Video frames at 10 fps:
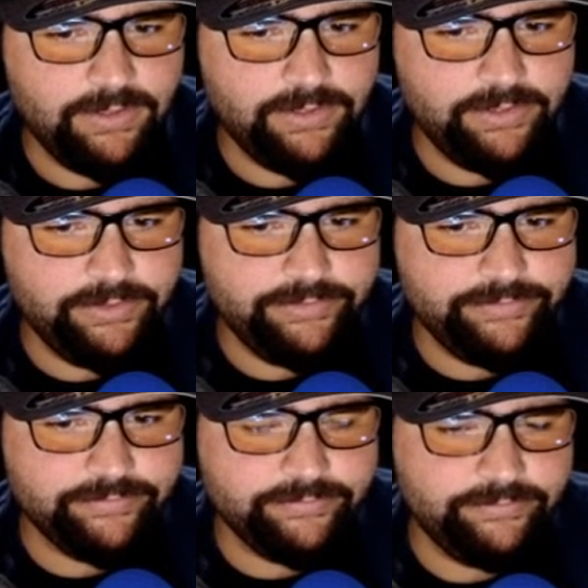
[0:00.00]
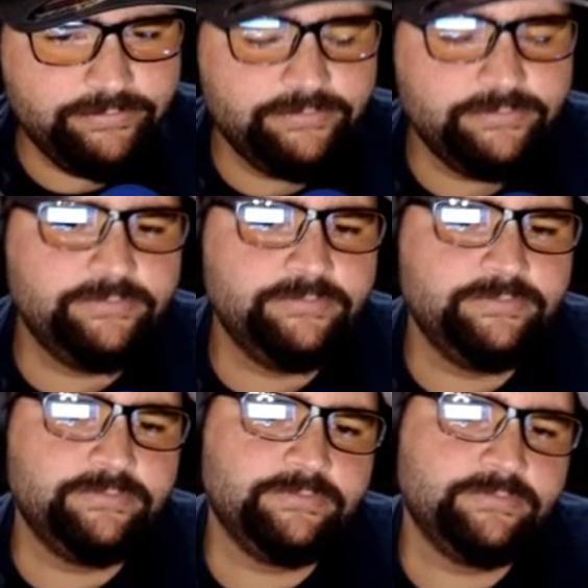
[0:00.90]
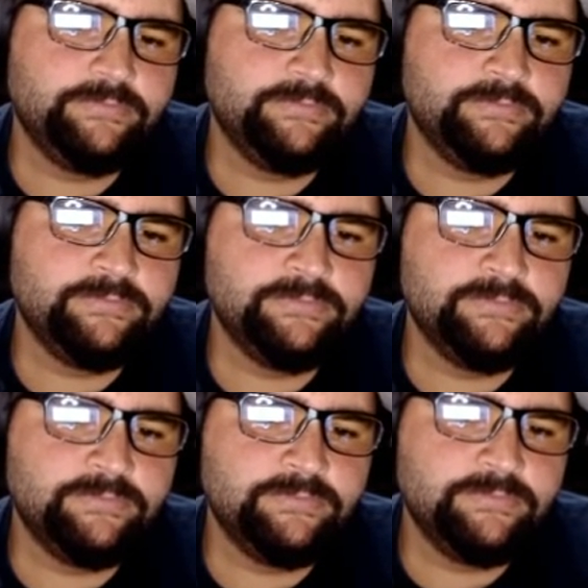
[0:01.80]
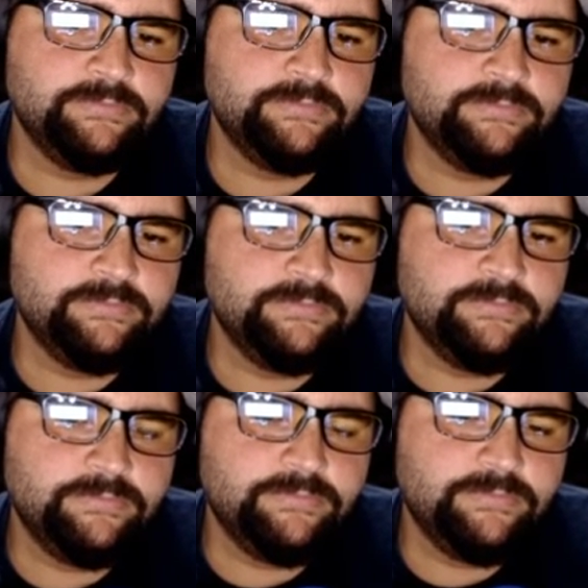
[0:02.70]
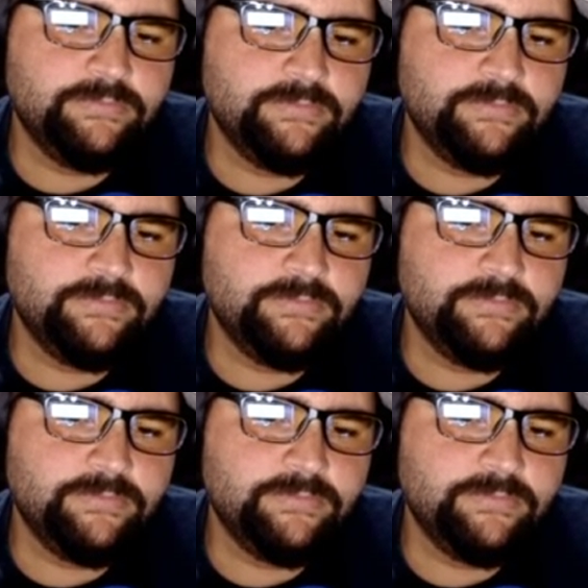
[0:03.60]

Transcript: The person shown says nothing.